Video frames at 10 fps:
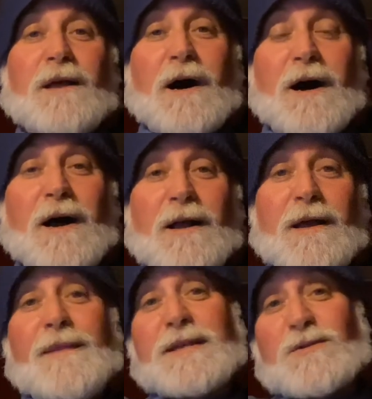Uh,
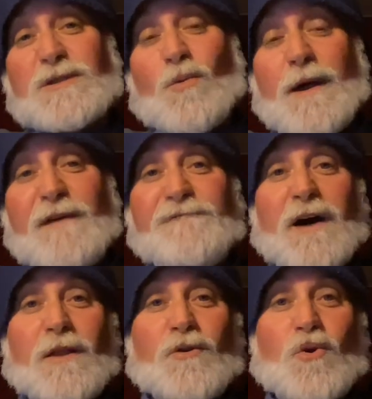and this was the one that
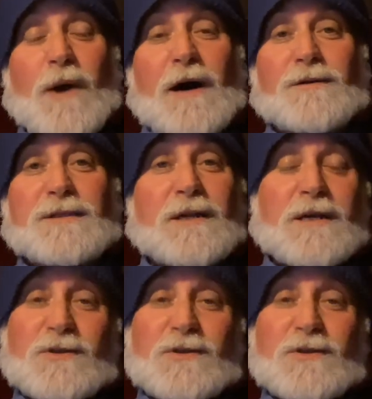followed who else?